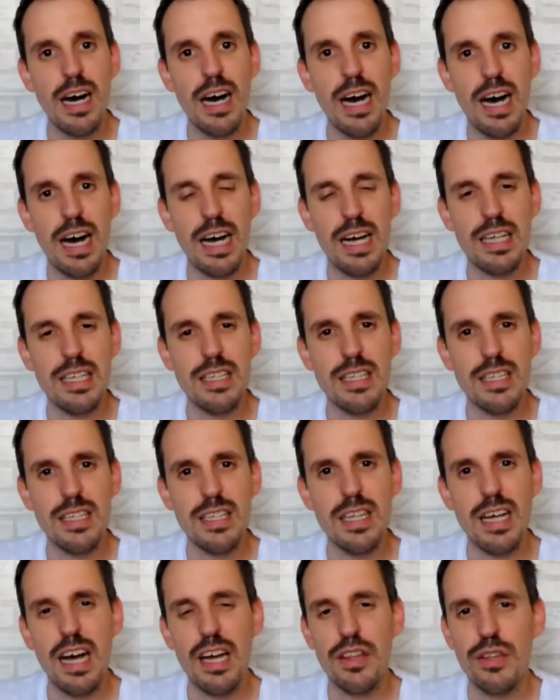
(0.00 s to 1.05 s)
and
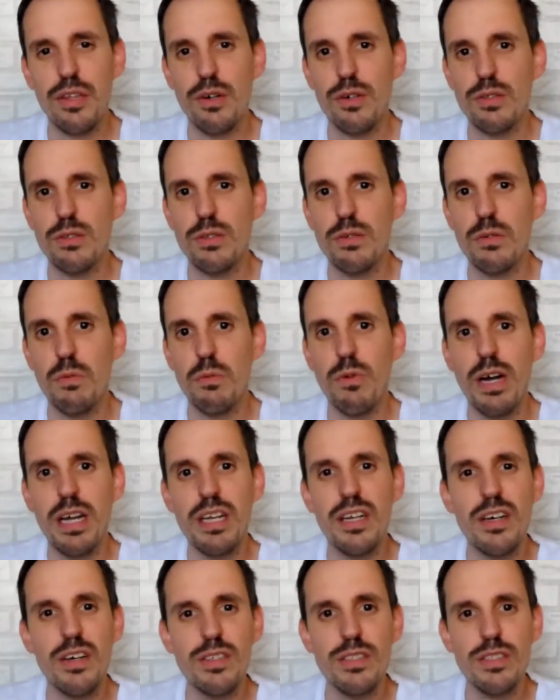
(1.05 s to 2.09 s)
I thought, why
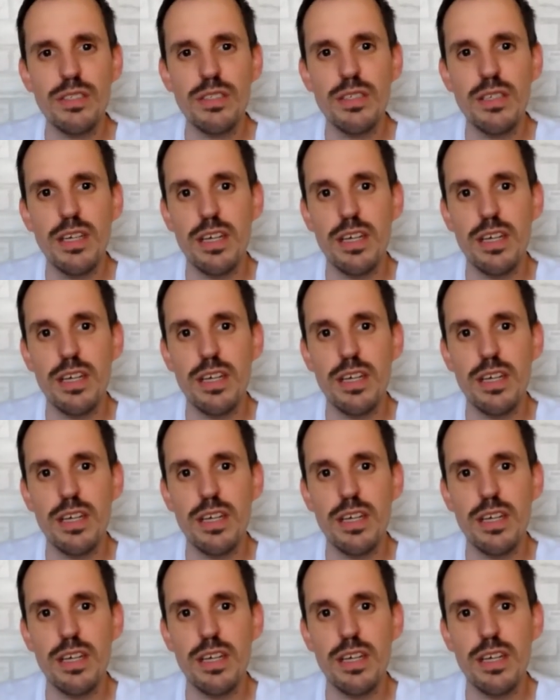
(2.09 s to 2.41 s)
not,